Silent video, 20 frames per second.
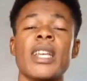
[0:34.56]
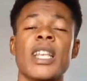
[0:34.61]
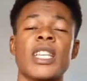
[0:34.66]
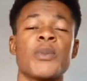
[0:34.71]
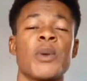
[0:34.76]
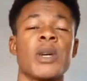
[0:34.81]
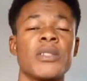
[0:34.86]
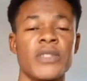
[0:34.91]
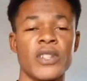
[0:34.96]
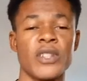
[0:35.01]

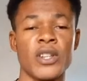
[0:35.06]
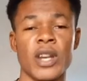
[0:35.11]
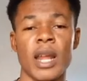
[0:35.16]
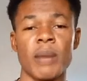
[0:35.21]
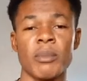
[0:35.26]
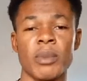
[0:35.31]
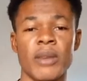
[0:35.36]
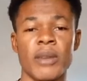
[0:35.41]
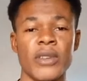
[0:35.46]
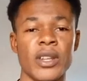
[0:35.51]
this is a sports
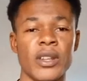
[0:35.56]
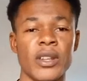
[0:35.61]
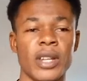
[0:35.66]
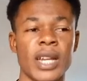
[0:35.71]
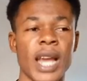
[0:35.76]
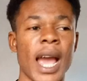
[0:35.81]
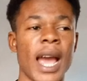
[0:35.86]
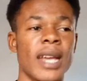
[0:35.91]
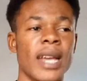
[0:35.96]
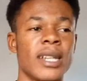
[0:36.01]
video that I'm
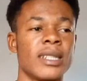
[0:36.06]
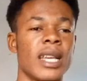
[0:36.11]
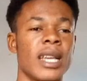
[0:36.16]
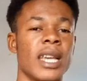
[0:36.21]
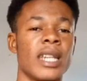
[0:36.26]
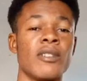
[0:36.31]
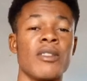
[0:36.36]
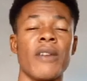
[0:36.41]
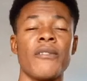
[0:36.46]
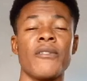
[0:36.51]
giving you
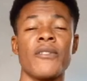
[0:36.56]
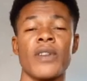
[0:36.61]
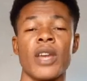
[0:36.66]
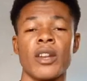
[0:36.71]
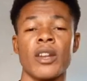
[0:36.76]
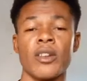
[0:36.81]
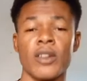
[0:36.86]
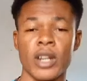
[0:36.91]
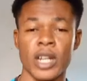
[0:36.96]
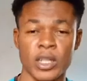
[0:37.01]
guys, and
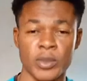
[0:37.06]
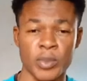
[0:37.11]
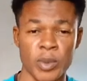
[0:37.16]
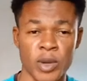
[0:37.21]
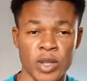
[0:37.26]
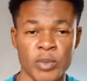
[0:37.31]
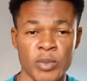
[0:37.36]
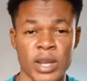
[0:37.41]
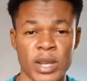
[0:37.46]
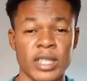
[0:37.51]
if you are not
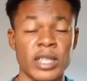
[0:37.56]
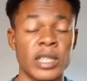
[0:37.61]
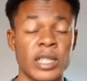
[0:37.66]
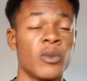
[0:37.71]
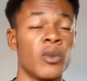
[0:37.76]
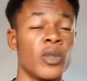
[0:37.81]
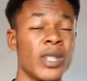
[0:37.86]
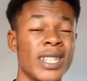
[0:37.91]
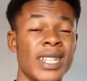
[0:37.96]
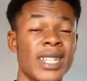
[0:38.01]
a sports
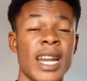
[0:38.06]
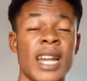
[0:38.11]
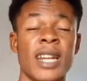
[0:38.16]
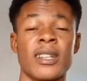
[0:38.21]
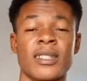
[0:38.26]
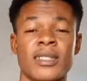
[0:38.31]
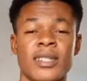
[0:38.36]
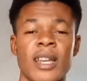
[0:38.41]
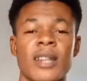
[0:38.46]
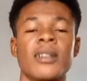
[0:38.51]
person, you
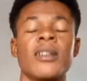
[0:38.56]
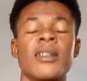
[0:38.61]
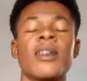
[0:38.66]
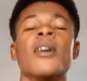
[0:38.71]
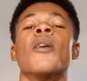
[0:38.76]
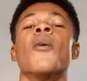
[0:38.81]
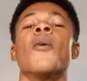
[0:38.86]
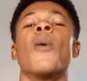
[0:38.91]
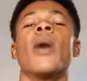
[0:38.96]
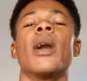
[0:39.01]
wouldn't
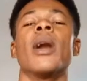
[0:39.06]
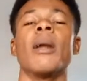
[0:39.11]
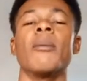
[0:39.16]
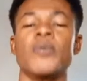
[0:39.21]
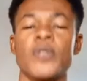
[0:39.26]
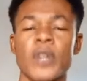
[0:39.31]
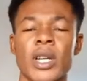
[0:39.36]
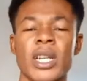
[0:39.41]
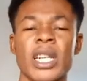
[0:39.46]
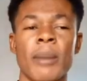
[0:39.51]
understand
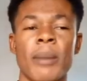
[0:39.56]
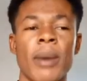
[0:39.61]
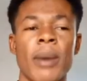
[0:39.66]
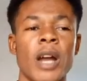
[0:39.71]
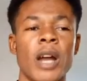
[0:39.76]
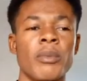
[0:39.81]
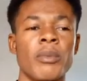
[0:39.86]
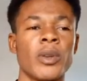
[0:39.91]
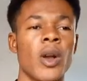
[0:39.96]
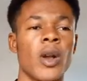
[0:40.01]
what I'm
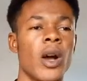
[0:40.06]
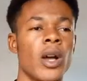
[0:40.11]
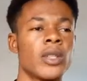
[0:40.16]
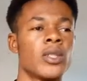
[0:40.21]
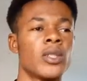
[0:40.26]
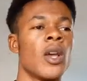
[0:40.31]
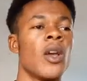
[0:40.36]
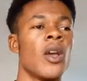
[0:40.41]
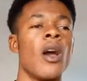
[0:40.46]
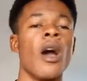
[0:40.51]
talking about
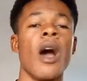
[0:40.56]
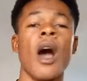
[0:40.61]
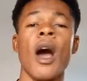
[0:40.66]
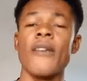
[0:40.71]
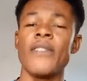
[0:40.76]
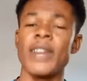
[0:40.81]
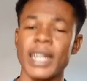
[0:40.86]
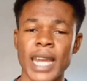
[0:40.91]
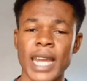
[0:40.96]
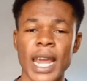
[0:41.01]
because
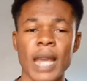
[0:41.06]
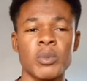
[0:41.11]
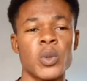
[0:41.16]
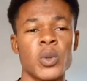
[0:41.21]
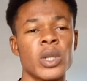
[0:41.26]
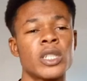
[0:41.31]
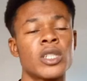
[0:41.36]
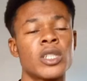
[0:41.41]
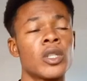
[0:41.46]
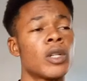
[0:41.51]
of the
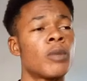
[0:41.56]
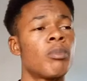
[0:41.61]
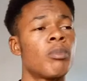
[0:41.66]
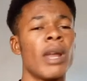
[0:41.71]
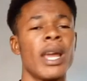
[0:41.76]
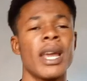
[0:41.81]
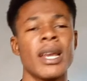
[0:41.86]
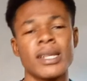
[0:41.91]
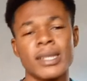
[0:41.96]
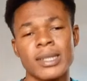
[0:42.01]
games which
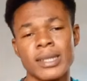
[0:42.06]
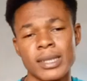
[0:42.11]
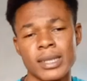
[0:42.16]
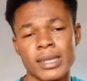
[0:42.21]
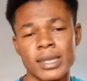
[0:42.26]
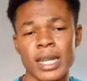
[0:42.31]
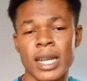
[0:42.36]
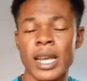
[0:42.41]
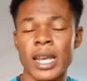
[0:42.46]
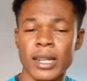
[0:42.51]
took
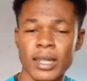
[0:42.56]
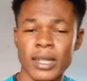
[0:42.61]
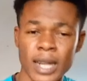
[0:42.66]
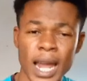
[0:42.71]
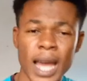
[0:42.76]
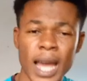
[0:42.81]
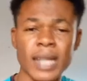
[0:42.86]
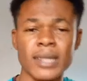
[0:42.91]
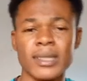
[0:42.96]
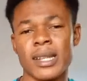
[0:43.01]

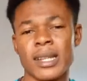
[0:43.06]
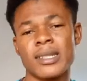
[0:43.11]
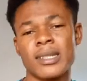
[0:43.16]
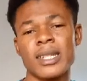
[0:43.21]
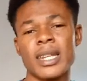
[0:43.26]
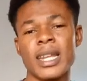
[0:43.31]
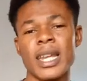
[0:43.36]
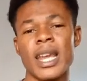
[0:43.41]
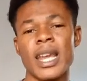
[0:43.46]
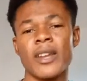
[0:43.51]
place
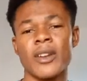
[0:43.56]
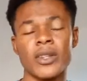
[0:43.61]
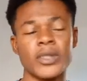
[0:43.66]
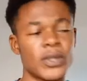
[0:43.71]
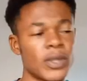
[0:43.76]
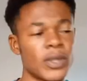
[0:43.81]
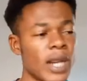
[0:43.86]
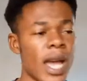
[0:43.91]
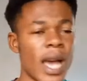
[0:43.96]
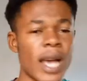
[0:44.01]
last Saturday
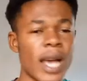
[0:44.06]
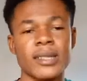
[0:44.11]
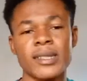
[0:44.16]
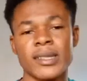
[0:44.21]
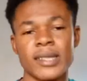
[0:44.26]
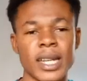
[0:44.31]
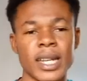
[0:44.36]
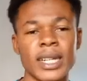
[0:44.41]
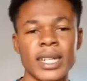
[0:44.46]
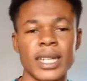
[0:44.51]
and also
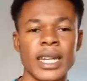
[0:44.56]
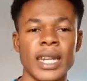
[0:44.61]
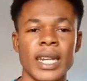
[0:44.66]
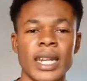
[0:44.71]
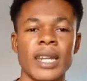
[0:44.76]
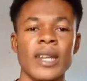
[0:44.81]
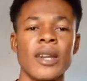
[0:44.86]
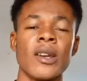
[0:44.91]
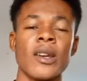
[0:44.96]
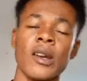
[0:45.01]
last
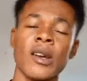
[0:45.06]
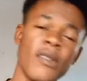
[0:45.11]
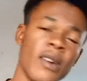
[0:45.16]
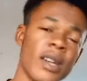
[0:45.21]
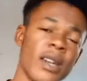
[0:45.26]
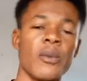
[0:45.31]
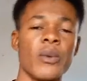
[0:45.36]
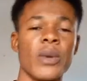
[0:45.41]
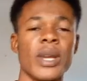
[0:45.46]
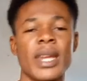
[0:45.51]
Sunday
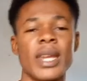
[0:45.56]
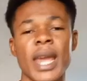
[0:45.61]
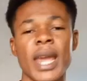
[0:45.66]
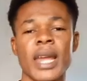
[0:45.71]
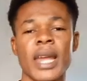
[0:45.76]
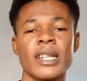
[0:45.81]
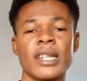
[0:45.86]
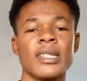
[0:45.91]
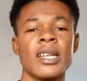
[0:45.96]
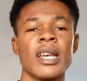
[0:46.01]
over the
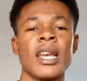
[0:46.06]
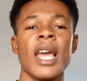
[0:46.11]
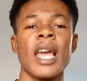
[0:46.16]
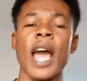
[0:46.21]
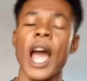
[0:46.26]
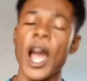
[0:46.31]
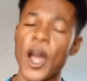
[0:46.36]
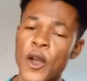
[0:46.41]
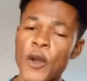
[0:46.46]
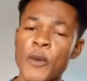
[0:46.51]
weekend.
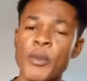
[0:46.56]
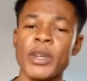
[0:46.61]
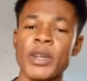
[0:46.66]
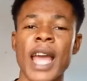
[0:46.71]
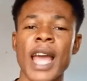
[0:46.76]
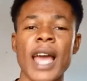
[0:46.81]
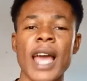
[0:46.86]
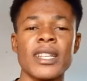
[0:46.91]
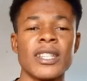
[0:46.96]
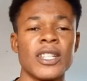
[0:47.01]
I
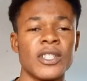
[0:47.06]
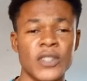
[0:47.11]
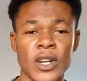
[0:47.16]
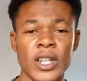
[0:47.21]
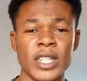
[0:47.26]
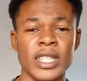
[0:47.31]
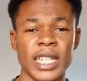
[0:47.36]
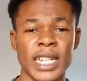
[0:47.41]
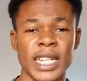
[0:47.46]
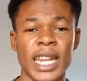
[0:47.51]
hope you
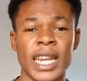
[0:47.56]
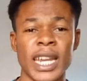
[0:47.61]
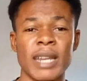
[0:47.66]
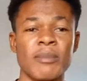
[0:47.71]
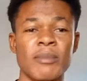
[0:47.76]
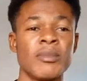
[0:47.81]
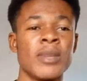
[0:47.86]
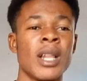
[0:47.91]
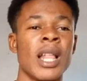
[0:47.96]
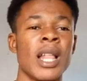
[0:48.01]
guys enjoyed the
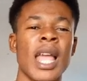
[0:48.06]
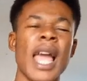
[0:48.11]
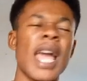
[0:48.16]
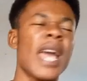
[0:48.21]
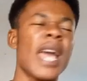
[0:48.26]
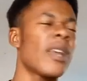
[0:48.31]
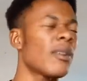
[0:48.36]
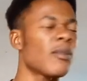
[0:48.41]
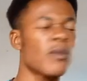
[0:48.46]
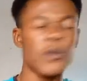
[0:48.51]
game,
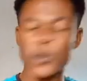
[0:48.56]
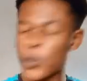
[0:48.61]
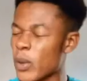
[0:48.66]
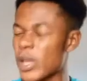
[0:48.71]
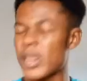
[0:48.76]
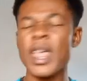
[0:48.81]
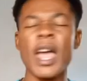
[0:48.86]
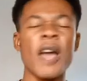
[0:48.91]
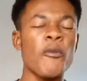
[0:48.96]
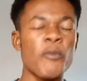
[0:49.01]
and
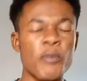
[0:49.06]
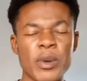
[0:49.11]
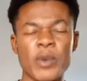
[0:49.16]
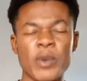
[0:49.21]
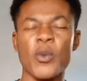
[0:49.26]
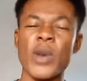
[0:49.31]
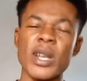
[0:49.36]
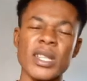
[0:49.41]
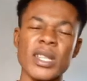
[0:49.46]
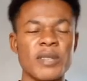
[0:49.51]

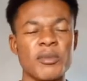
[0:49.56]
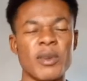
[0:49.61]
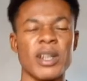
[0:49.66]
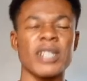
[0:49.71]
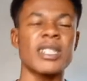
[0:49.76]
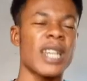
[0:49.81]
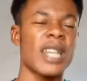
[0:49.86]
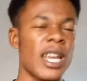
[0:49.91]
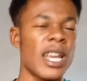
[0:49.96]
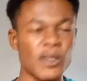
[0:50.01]
without
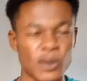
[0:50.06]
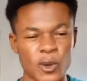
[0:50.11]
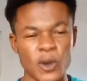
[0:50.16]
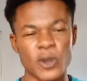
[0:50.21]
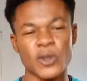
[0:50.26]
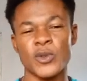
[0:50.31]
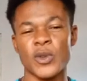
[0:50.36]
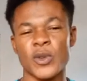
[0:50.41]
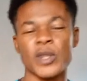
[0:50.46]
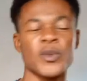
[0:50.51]
wasting much time,
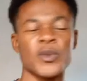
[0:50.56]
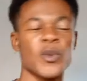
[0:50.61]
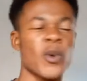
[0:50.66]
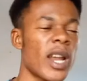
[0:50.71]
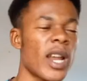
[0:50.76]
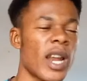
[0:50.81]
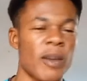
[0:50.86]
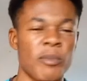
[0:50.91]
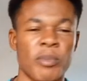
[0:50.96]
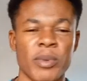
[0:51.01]
let's go
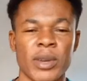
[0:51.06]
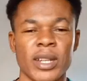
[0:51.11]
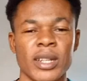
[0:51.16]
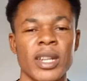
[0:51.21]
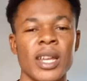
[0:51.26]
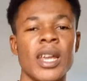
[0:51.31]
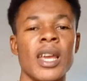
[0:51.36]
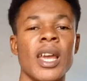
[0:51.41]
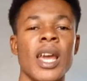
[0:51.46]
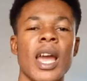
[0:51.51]
straight to what
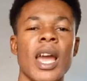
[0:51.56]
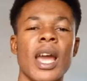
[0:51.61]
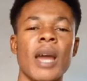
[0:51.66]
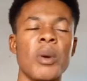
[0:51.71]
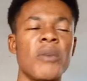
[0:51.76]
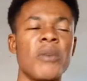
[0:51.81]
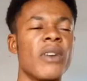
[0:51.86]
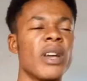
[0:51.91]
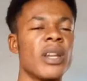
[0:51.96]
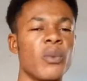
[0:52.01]
happened
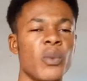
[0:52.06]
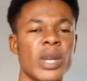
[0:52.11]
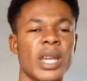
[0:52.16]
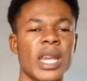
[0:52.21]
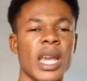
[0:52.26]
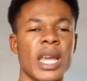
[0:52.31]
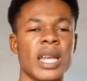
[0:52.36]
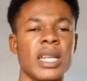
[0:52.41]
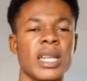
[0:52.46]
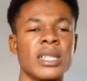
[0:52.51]
over
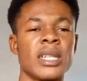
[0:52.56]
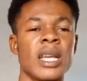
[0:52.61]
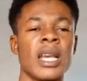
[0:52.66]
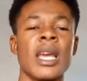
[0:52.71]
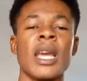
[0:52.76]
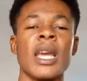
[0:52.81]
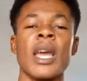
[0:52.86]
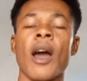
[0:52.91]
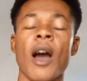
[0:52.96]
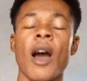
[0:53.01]
the
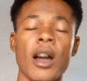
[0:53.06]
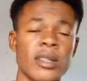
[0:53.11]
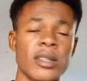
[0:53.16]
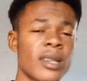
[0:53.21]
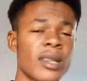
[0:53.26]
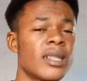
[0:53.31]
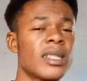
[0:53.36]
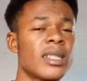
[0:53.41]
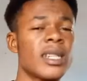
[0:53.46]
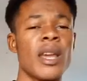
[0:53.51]
weekend.
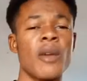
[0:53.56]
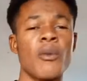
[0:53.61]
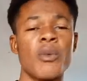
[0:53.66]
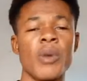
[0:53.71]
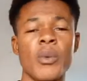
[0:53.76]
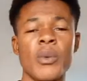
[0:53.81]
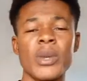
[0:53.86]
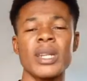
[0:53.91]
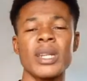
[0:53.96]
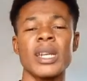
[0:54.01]
On
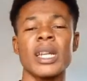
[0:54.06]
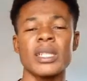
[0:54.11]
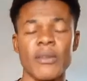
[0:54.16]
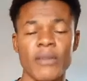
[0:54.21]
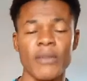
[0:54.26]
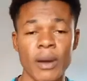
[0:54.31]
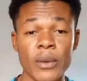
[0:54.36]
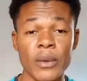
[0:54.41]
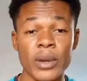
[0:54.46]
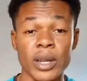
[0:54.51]
Saturday, we
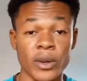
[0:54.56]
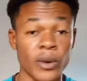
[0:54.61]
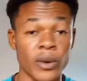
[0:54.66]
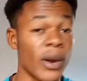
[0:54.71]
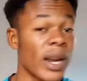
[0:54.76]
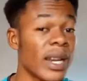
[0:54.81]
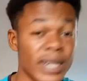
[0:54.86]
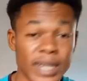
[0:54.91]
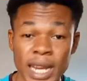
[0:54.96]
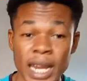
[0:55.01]
witnessed a
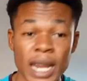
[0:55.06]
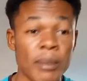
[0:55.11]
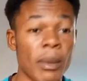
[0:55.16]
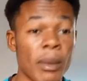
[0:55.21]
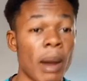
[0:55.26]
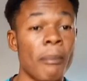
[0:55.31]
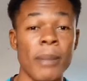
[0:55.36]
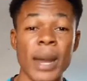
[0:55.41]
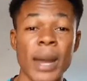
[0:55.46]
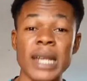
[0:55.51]
very great
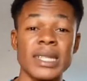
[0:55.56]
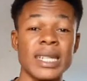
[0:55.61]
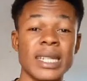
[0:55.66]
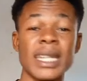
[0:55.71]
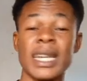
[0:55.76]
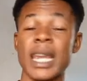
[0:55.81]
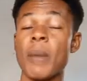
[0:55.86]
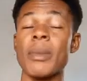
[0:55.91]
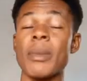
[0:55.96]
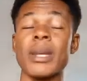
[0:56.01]
game,
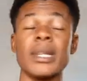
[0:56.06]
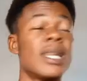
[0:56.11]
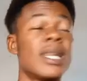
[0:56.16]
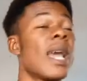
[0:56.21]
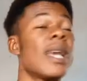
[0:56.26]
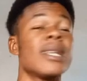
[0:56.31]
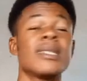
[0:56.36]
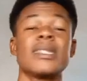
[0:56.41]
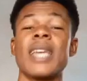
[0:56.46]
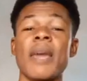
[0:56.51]
amazing game,
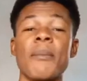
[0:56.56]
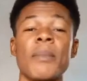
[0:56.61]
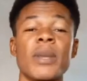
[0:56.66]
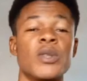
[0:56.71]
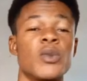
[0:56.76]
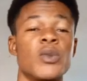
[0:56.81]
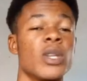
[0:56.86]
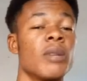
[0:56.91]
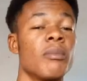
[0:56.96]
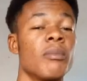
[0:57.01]
intense
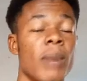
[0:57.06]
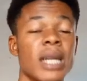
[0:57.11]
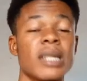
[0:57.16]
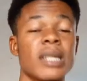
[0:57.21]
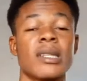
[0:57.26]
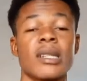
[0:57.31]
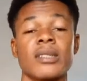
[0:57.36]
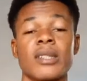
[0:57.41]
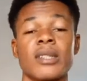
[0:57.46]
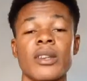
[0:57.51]
game
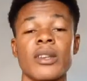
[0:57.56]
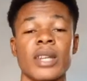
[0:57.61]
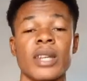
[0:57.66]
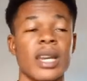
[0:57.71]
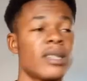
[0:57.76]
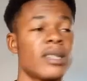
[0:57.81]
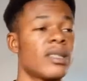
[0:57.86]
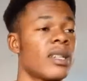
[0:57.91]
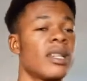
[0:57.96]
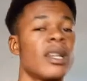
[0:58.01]
between
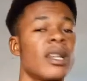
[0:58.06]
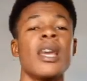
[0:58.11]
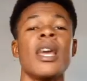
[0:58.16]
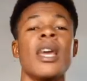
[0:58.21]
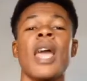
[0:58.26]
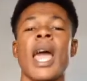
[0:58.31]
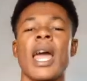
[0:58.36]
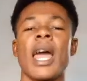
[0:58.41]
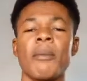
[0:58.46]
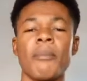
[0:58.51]
Manchester
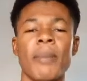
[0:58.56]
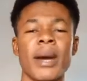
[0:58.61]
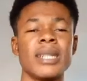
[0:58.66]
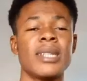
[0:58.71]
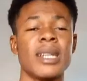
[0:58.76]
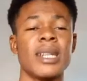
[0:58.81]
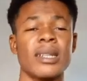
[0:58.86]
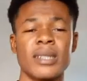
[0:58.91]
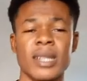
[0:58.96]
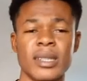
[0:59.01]
United
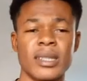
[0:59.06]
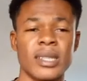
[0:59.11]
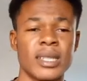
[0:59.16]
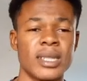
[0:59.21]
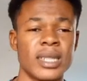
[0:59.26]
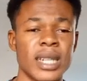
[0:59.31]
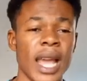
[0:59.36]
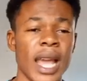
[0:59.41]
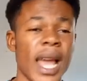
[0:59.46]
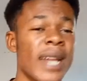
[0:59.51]
and
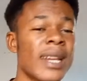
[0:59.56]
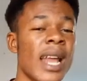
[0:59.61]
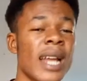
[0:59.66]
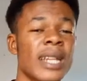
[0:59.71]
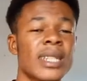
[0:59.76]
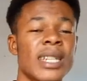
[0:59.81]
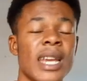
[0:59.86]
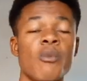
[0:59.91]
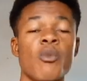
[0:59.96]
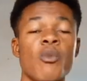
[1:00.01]
Manchester City.
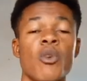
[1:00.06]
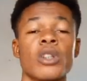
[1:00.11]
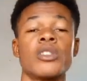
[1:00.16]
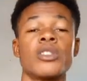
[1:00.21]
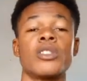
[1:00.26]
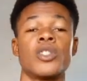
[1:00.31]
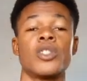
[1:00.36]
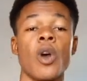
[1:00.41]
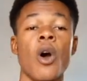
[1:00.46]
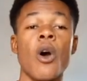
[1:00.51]
And that
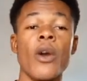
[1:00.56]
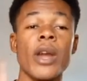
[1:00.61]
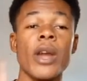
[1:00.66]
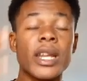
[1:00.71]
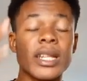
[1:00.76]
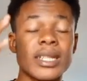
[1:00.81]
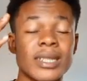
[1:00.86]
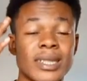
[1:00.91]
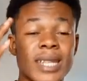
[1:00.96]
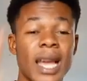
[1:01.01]
game was
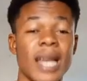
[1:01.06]
so